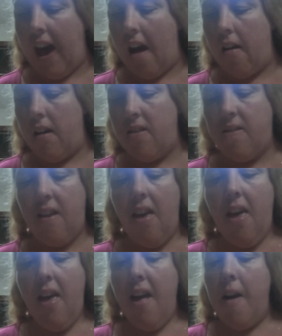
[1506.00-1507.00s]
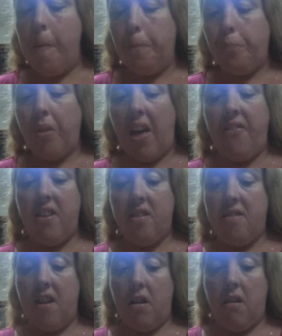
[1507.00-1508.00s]
And the kids love the chicken,
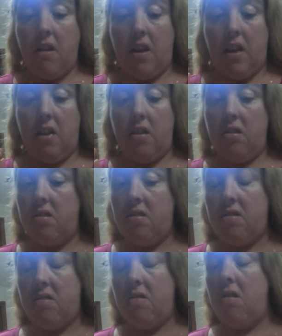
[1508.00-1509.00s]
so we